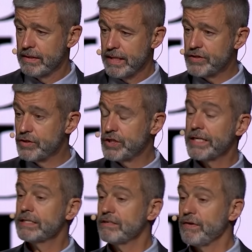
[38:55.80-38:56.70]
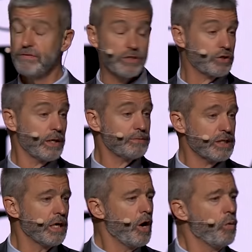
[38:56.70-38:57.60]
It's a genitive of
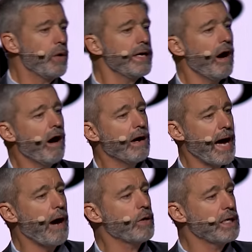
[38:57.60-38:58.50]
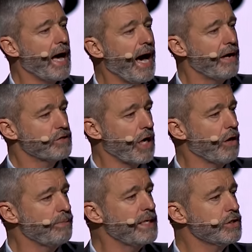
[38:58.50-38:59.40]
description. We are, our lives,
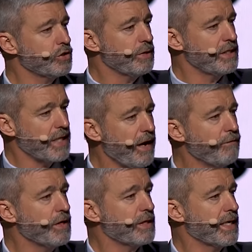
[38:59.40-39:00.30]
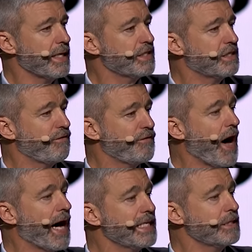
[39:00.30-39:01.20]
our ministries, everything is
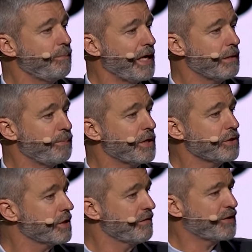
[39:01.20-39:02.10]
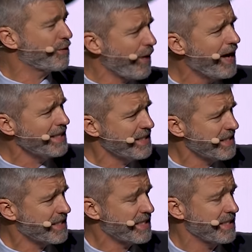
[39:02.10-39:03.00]
defined by the person of
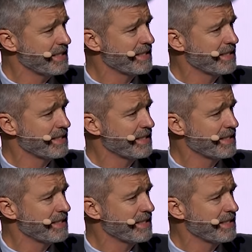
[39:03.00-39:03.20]
Christ.